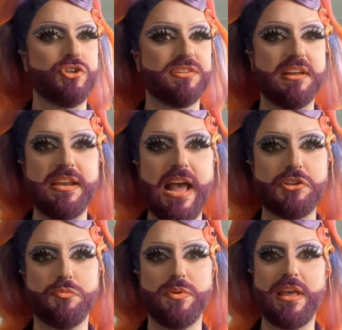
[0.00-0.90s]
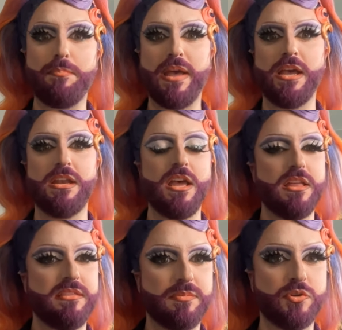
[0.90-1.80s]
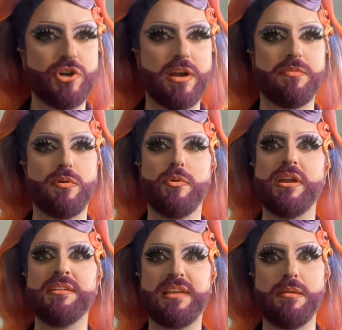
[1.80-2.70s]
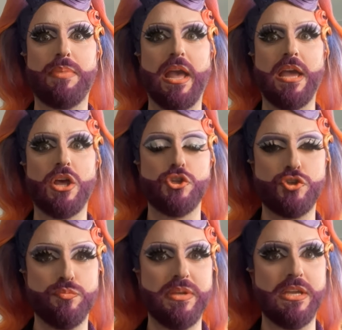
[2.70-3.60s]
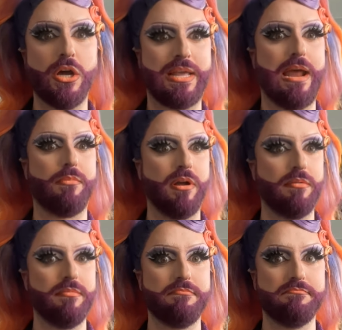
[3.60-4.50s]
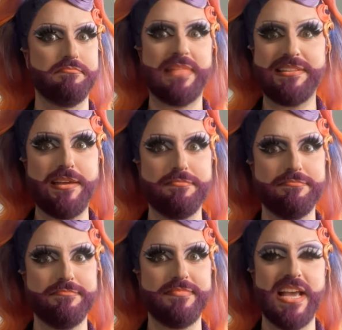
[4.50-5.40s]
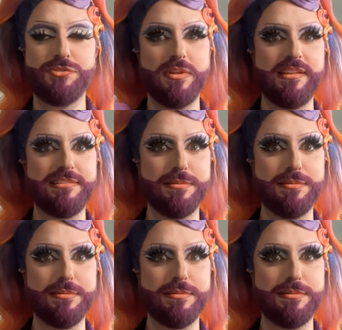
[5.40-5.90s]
Just like an actor would get paid, this drag performer is getting paid to be on camera. That's it. It's really that